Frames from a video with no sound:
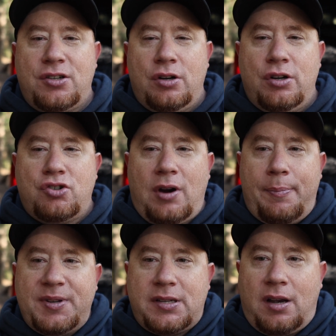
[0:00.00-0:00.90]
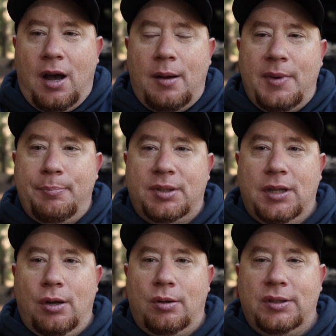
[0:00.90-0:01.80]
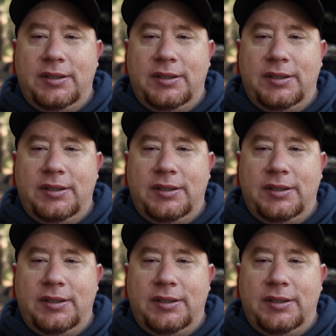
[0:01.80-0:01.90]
sure, drop us a comment below.